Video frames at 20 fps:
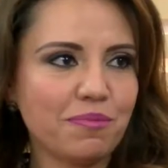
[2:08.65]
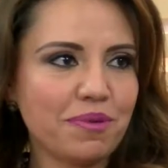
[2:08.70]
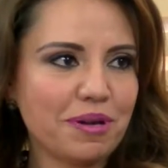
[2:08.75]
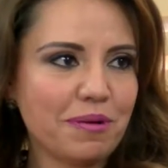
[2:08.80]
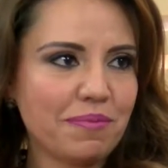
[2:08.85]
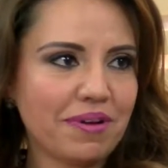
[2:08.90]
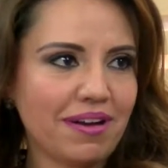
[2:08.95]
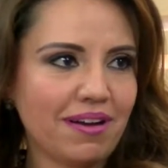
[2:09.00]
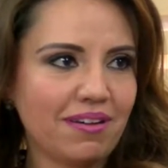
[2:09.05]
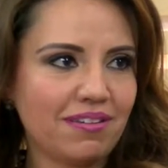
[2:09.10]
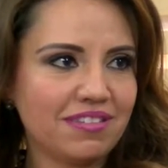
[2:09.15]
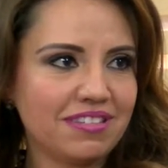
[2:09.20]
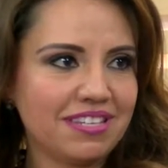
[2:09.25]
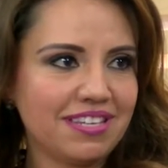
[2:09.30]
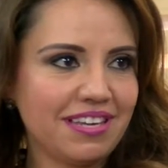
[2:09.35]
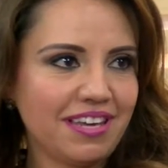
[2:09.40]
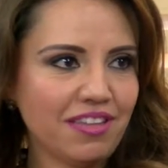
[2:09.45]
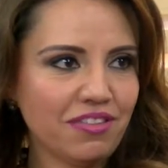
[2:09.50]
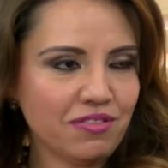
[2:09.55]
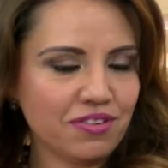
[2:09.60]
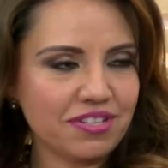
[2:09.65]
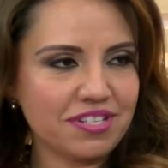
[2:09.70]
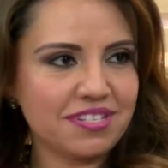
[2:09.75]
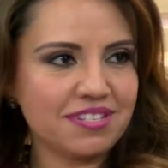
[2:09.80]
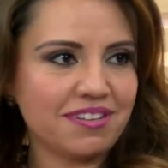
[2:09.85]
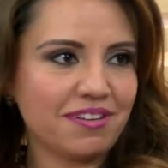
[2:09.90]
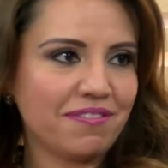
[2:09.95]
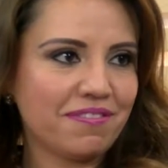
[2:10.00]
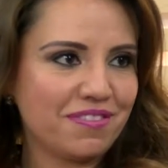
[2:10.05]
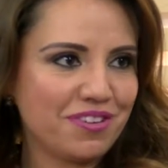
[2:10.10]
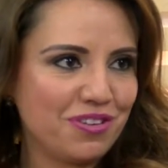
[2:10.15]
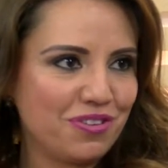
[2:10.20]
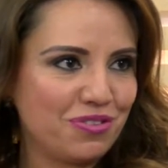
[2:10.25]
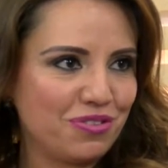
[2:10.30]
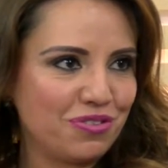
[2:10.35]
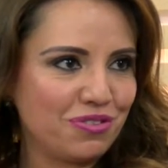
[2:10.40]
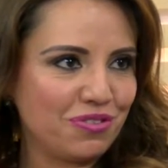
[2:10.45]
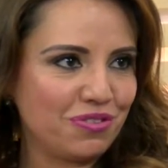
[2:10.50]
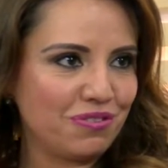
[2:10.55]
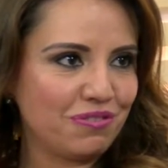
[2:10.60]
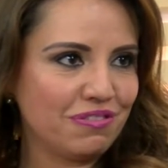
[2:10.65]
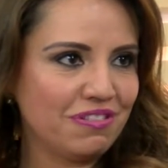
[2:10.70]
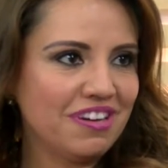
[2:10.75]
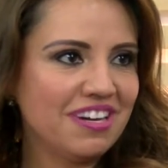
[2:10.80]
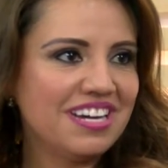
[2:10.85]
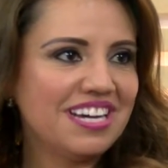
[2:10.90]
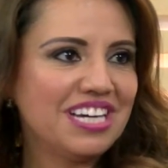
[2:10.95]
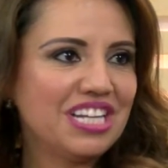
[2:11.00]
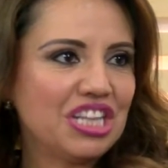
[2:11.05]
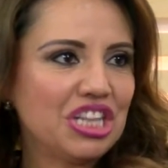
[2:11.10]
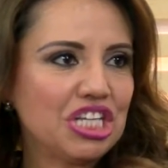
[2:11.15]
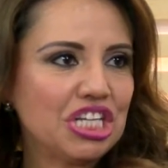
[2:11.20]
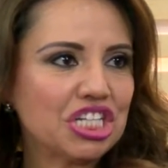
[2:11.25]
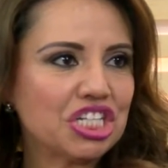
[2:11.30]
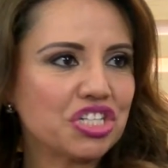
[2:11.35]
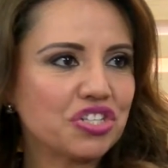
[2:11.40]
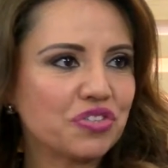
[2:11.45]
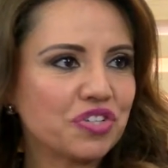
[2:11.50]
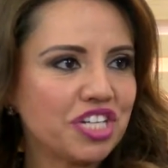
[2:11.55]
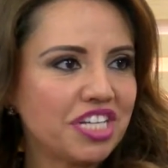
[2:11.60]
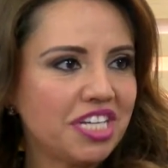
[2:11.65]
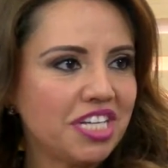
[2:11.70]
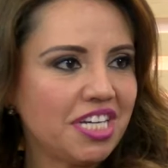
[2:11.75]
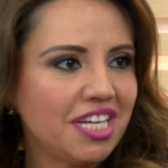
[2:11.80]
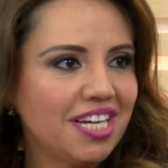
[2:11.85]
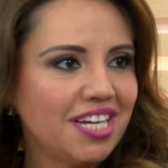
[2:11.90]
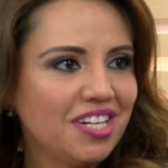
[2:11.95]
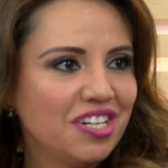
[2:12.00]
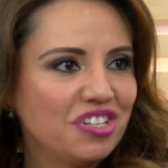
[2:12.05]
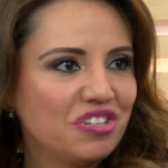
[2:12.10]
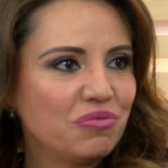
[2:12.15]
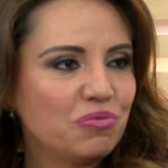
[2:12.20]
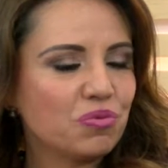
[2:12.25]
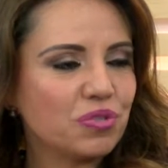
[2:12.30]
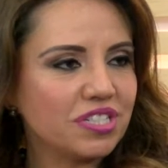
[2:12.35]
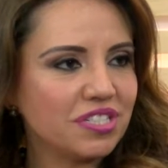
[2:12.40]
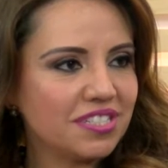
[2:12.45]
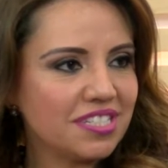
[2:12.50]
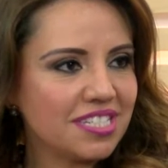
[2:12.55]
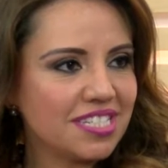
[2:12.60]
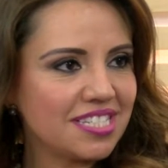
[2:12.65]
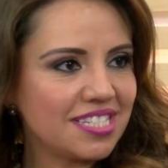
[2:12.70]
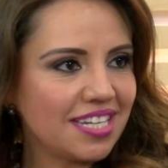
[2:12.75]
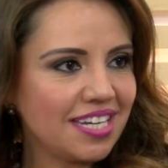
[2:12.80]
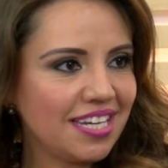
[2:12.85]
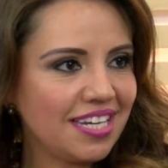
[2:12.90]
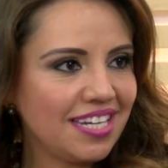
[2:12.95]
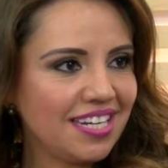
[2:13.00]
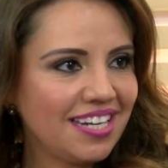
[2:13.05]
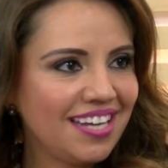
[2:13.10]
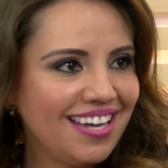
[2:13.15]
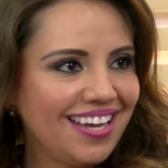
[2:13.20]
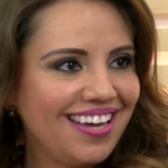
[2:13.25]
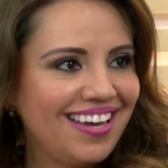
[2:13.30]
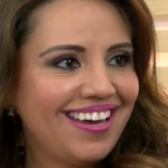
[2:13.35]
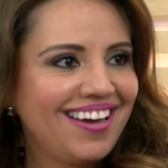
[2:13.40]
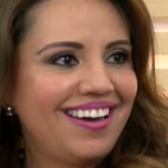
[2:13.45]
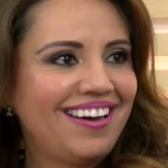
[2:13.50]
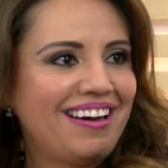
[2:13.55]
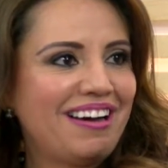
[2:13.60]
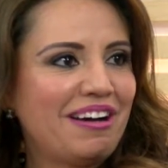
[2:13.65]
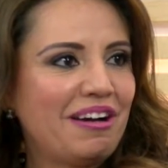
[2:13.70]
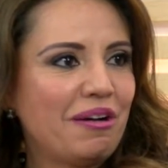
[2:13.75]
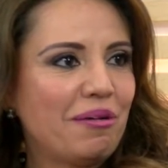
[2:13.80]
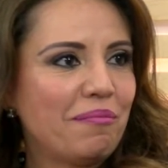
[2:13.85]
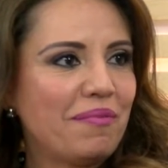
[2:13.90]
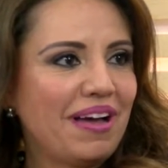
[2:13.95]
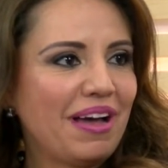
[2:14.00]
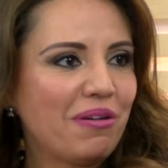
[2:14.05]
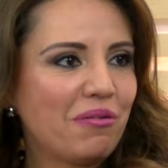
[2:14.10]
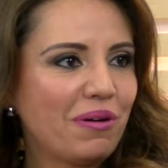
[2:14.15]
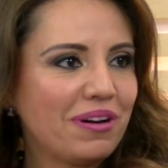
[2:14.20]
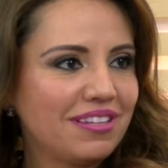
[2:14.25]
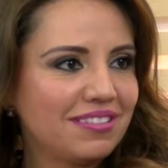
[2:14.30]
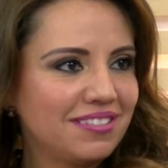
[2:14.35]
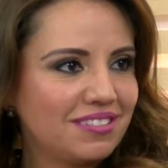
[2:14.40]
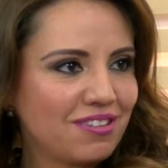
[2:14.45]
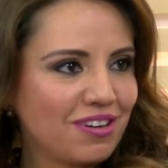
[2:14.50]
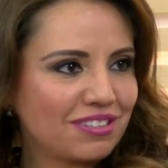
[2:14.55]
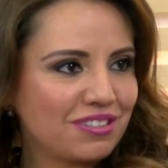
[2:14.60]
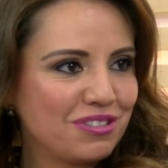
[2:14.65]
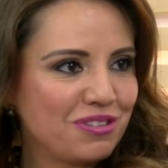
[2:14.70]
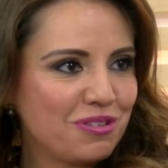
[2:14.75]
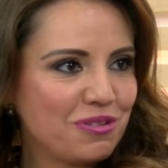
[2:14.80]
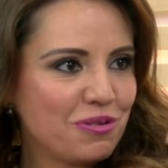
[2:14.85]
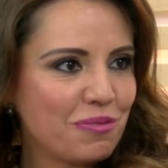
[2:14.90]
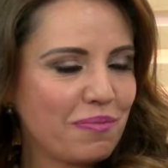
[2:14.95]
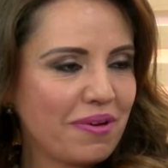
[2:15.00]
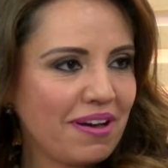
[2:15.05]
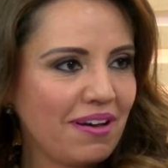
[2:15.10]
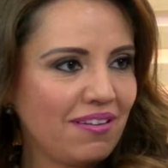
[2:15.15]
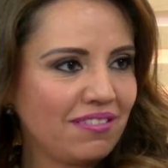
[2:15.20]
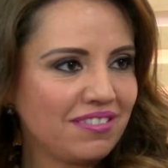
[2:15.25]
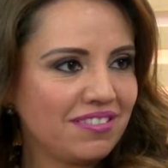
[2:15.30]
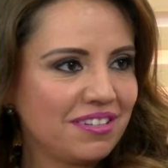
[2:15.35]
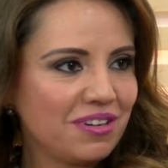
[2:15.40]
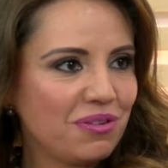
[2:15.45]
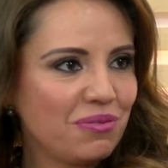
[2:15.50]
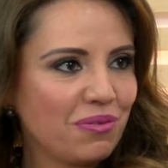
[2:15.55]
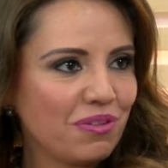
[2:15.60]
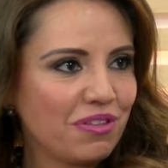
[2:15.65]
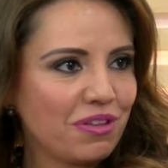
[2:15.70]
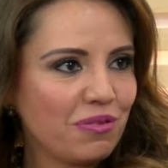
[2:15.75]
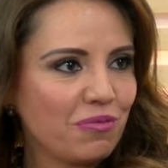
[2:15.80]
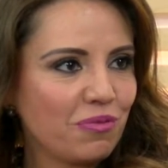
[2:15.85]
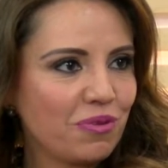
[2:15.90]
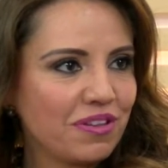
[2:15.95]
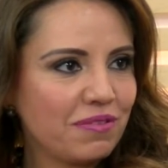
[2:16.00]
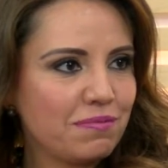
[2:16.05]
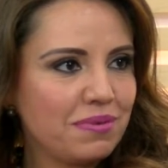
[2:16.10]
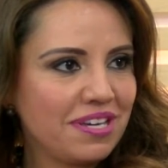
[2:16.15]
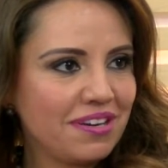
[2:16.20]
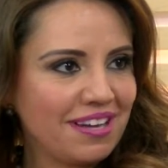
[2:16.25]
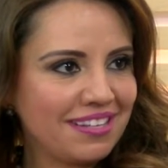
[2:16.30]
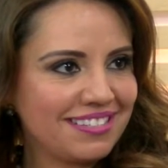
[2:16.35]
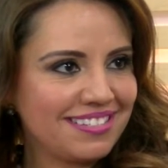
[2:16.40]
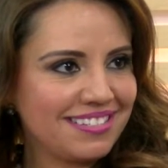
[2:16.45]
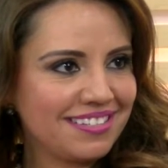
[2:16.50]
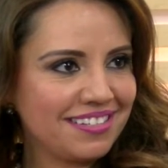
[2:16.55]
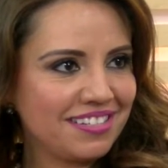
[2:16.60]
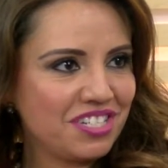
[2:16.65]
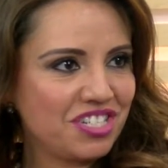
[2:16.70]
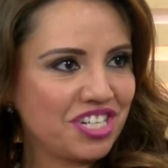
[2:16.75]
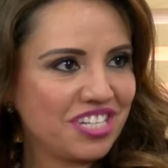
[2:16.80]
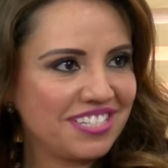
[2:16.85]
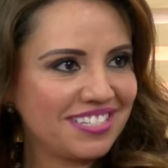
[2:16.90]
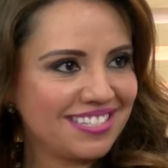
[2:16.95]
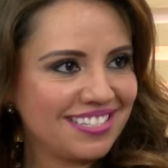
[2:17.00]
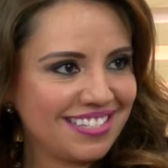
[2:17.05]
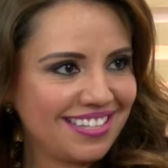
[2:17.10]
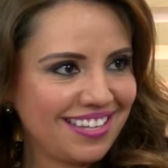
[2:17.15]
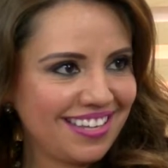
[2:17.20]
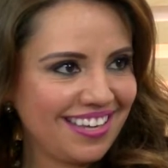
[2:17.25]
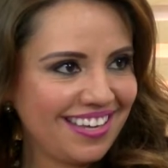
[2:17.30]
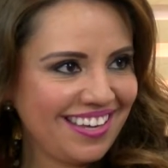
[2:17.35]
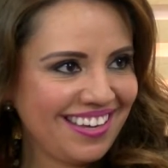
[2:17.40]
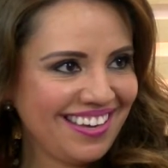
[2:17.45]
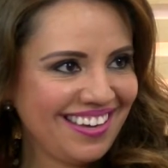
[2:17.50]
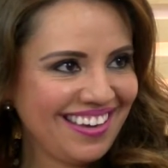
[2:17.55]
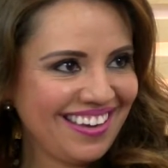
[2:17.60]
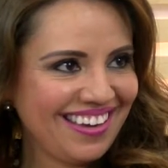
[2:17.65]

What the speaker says: bit about the other stuff that you do, luxury real estate. I wanted to talk to you about the whole thing with Beyonce and Jay-Z.